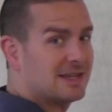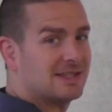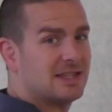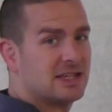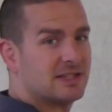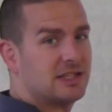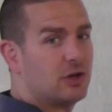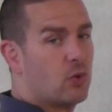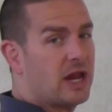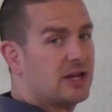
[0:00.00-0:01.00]
is this
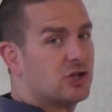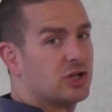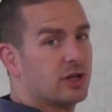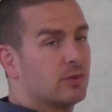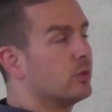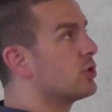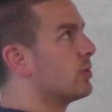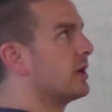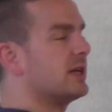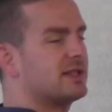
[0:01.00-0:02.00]
equation, which
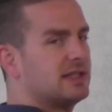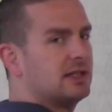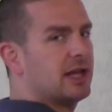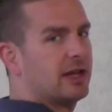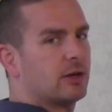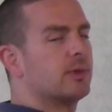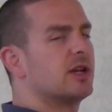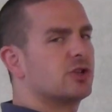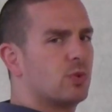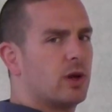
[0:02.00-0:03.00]
we're going to see later, but
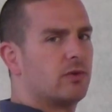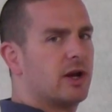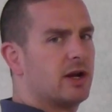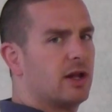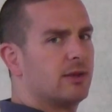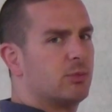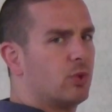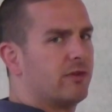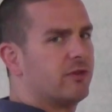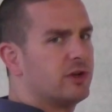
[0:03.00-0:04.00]
I just want to write it on the
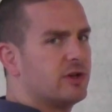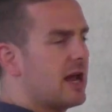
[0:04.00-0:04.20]
board for you